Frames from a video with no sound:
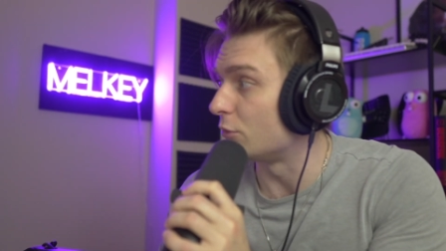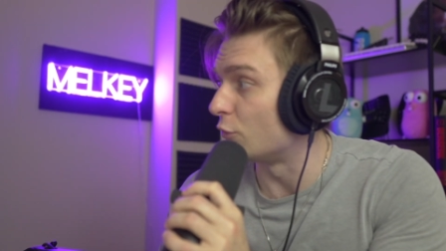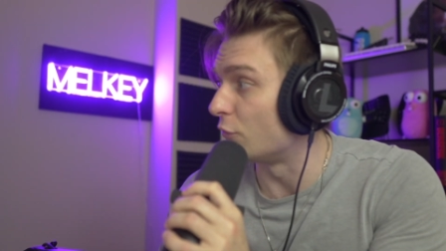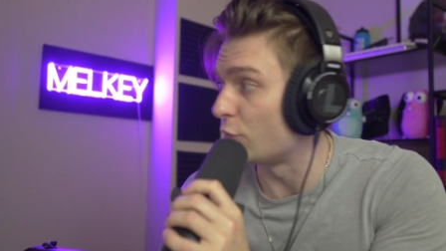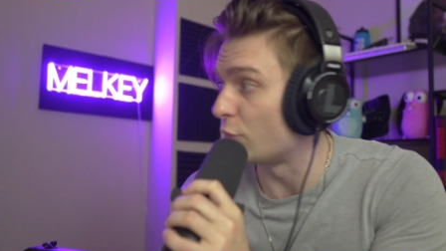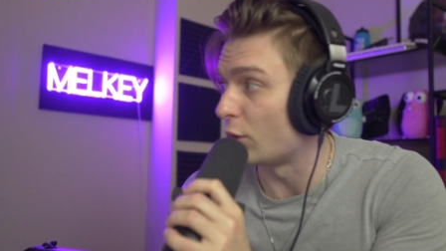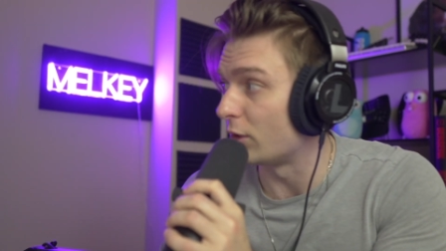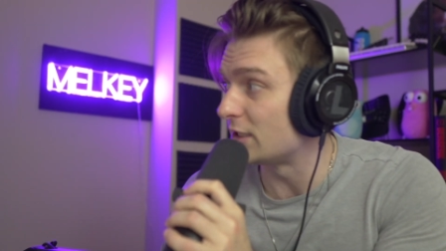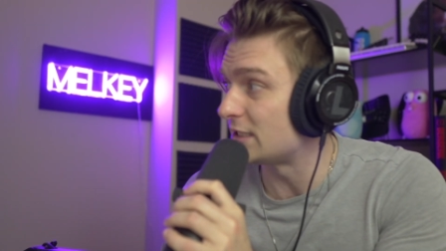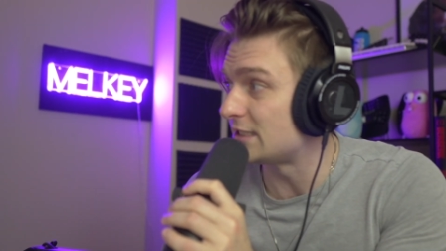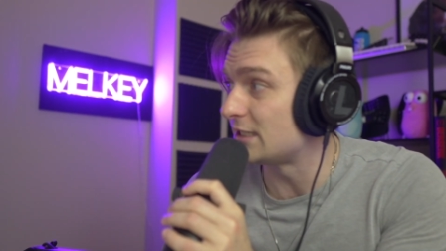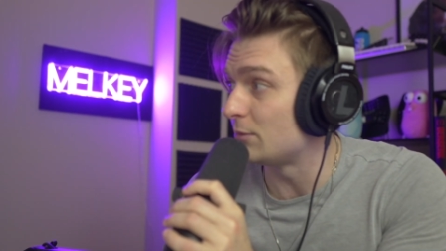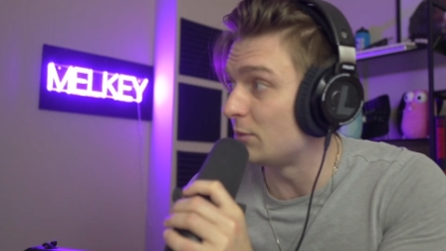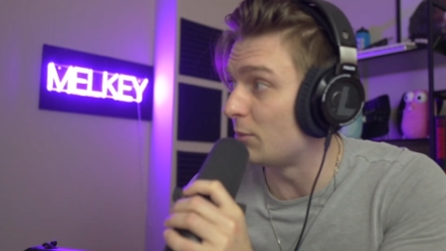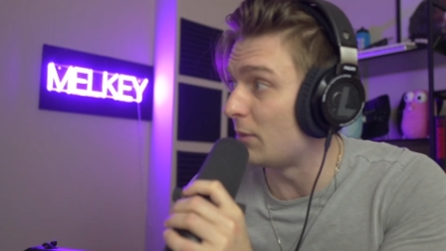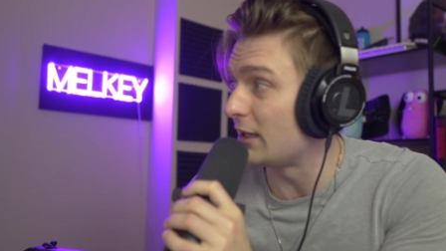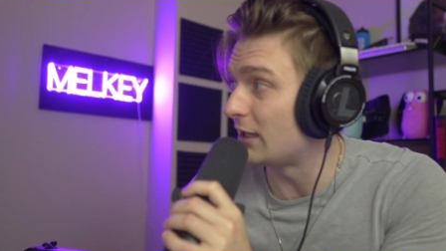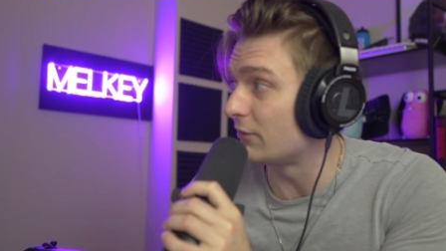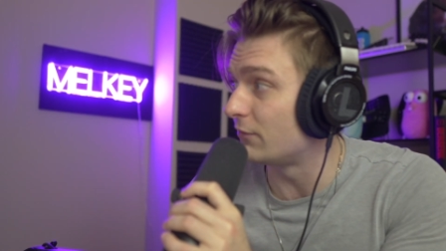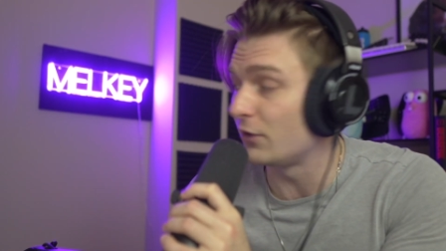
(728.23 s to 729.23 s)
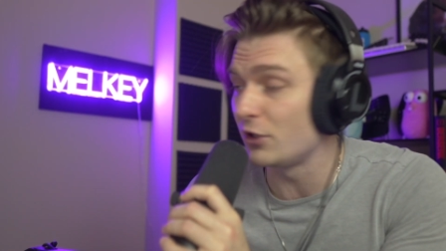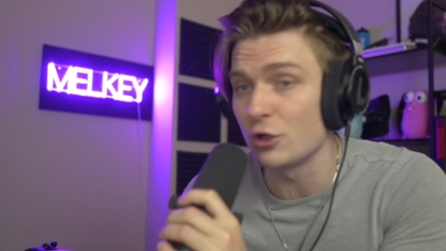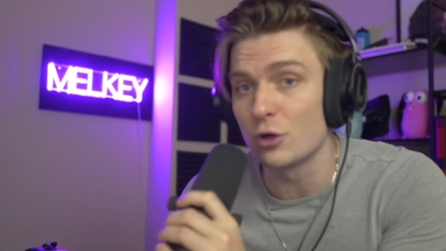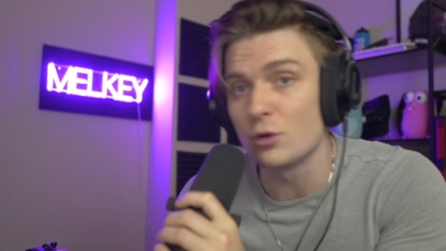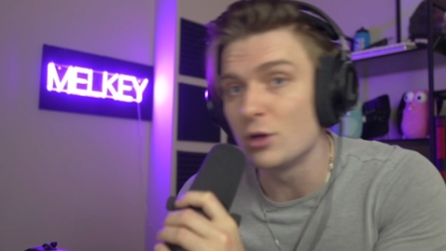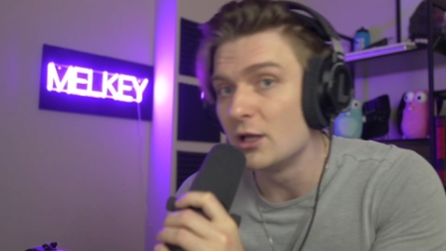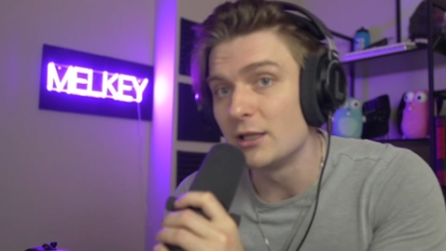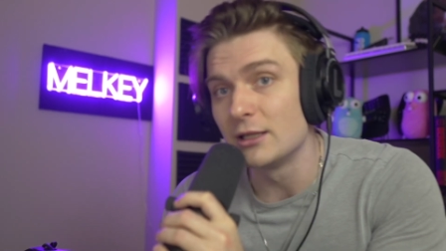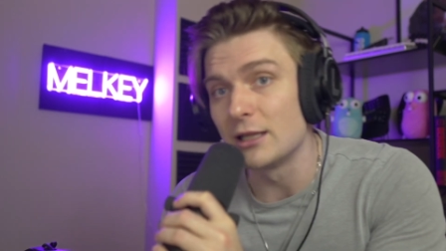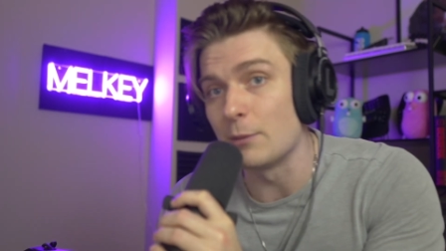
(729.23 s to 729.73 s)
If you want to see me make a
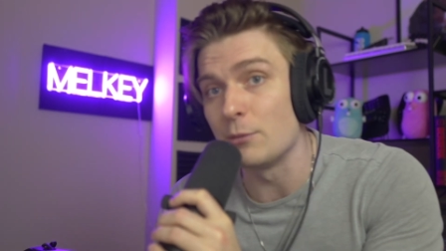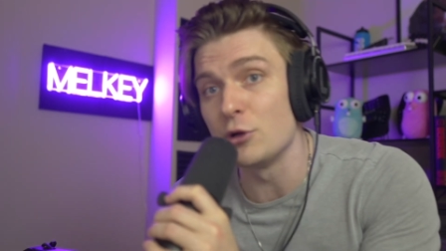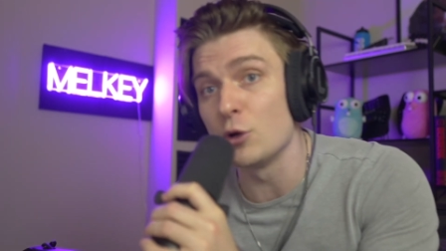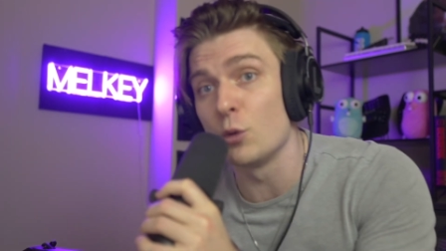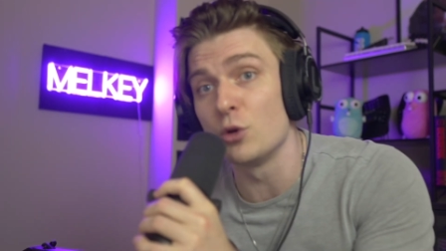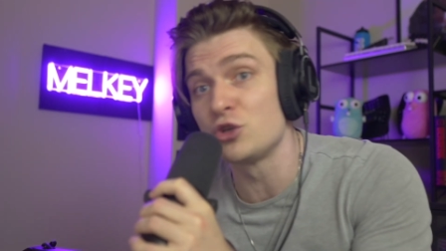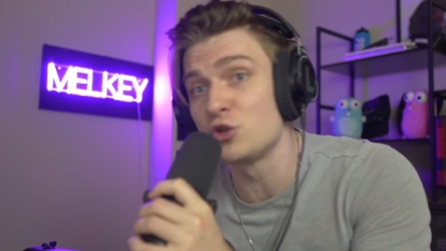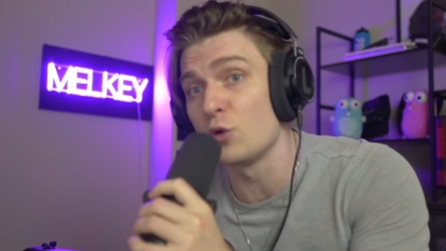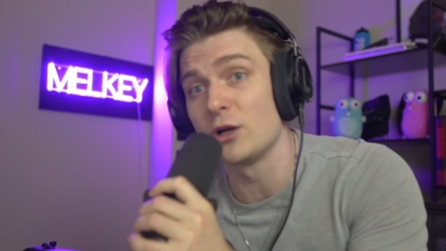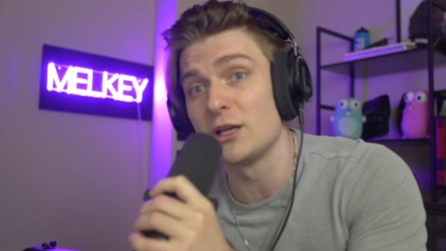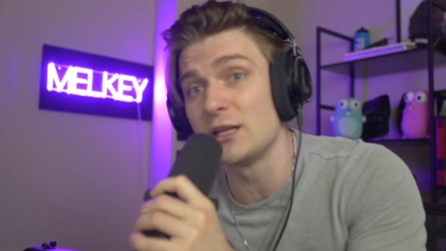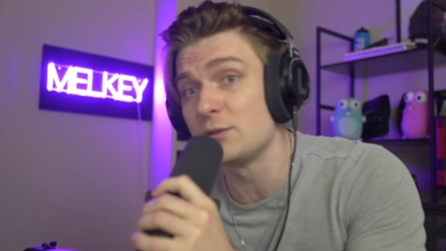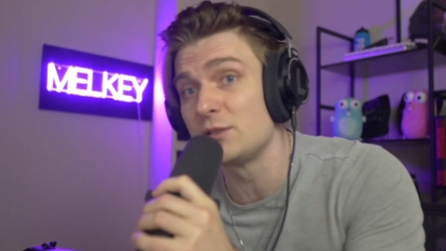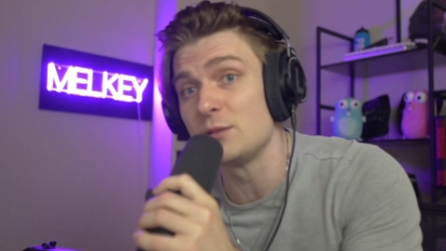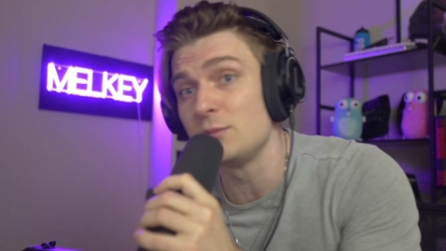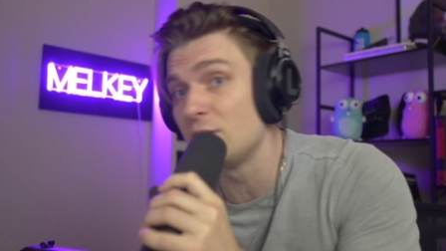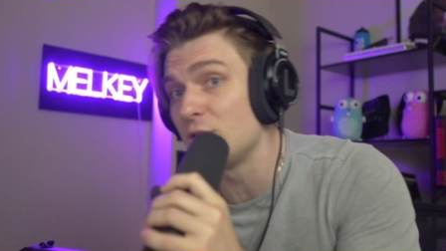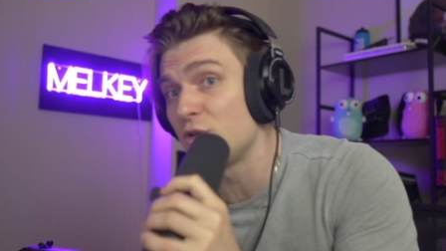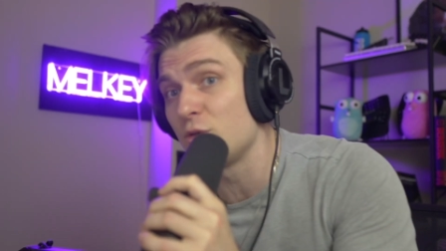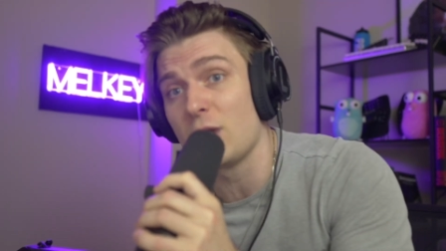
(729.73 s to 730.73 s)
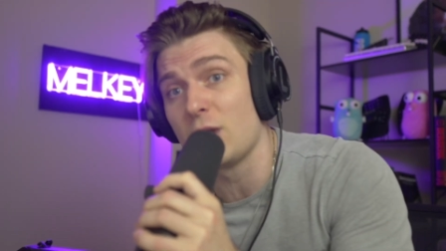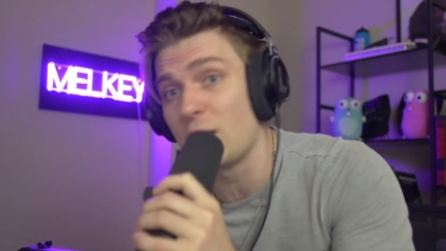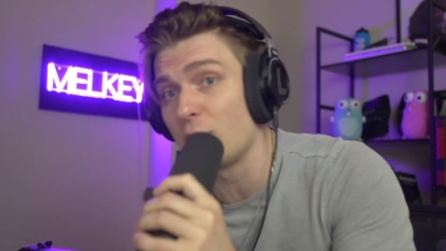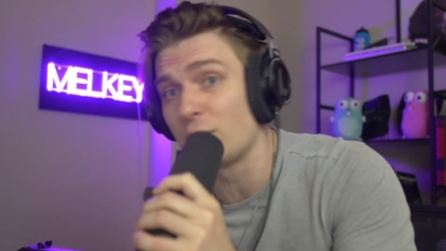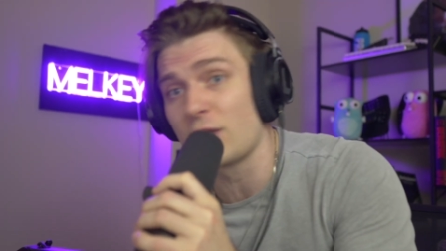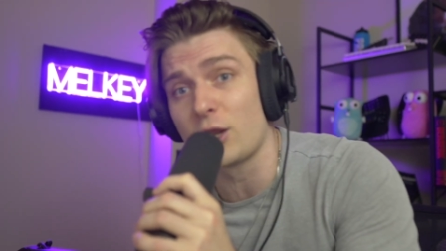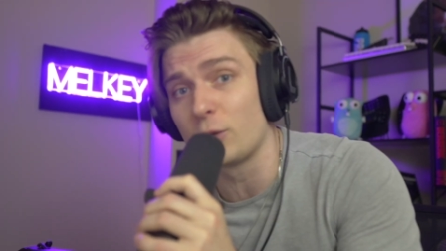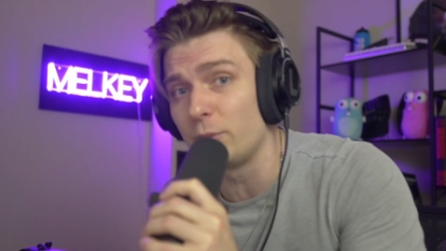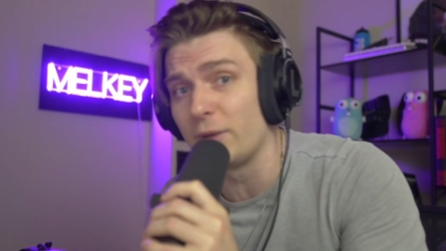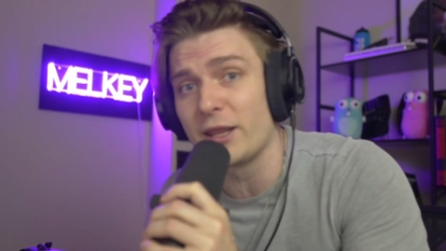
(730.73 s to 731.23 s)
video, let me know what you want to see me
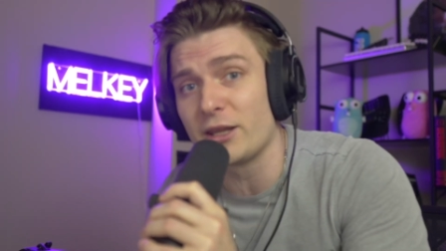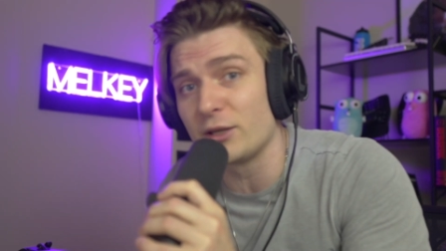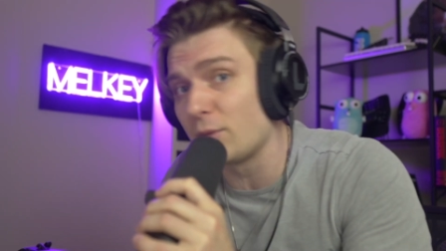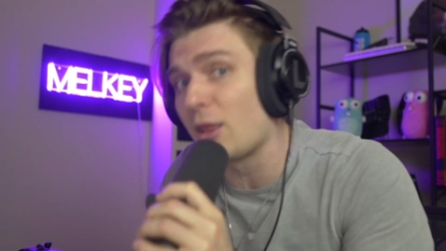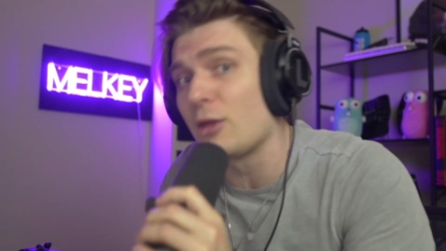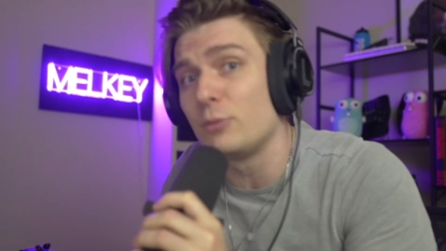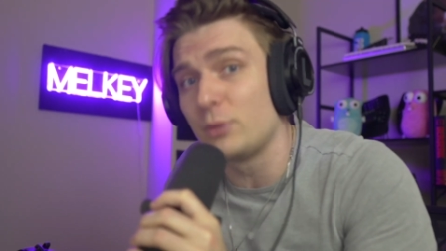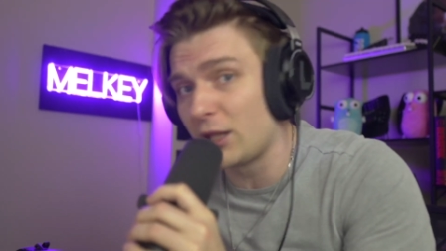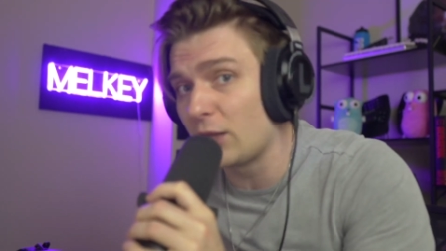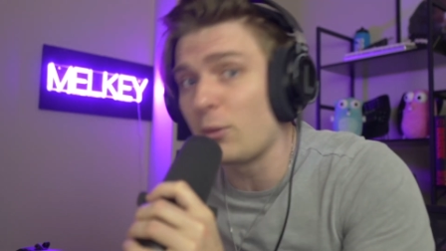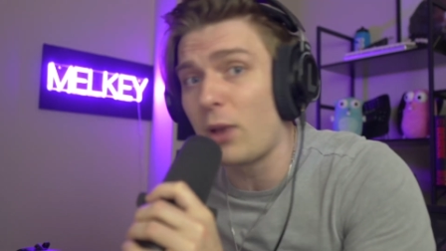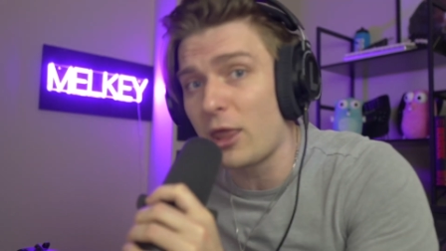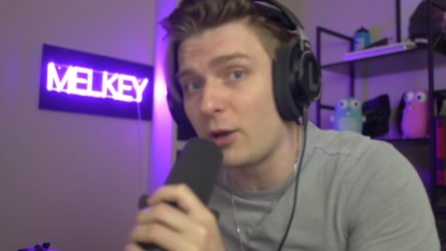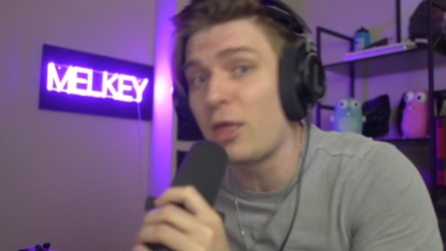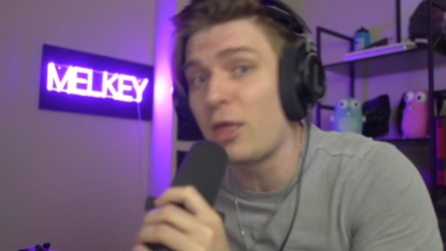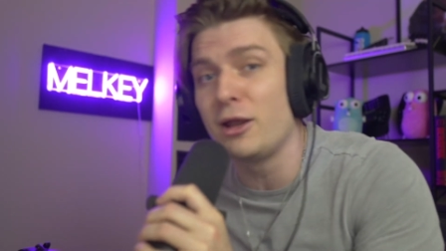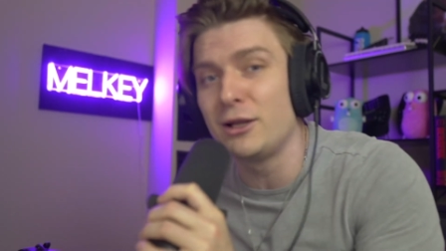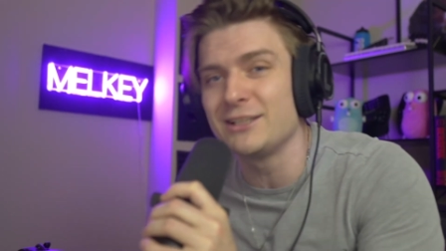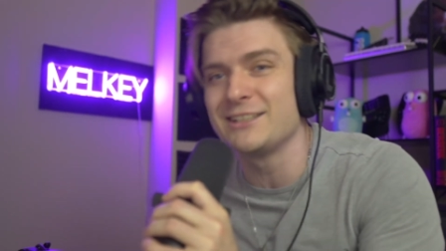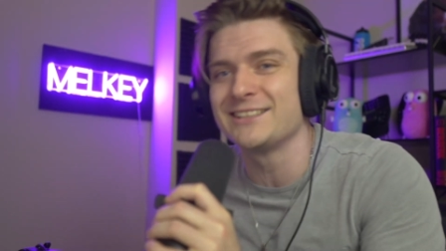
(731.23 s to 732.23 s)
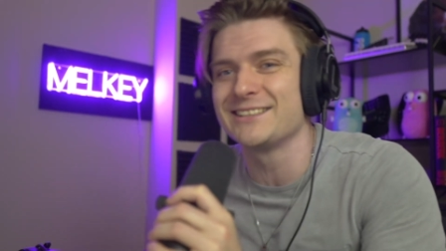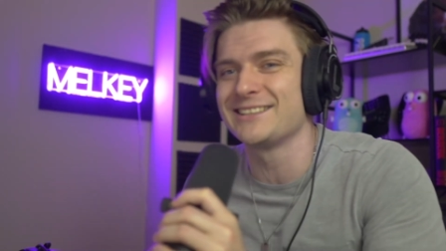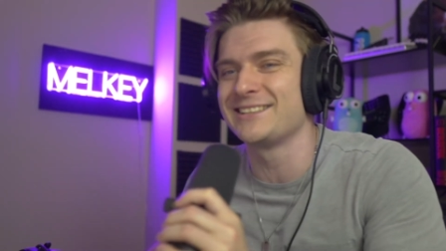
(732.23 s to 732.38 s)
do.